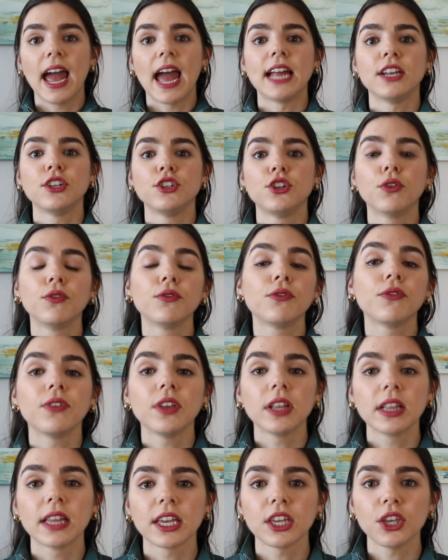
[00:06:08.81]
and don't
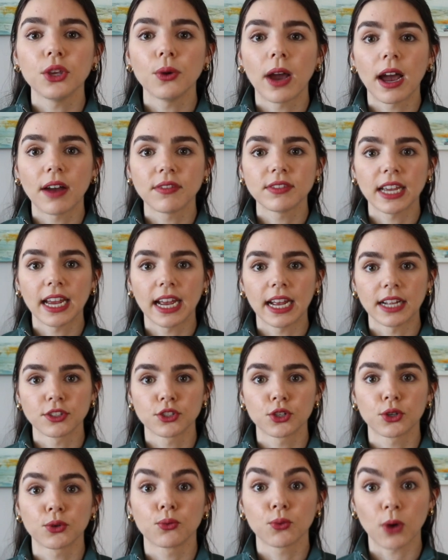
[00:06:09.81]
feel like you have to
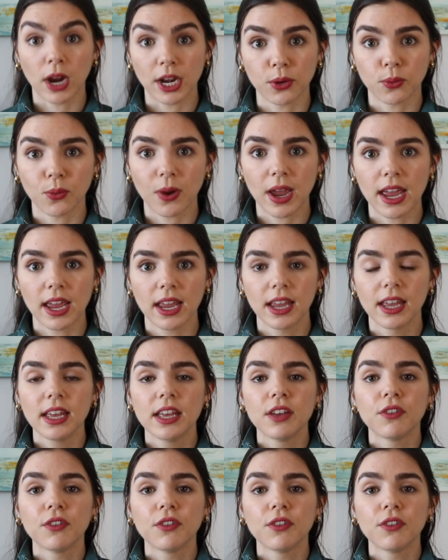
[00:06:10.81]
answer right away.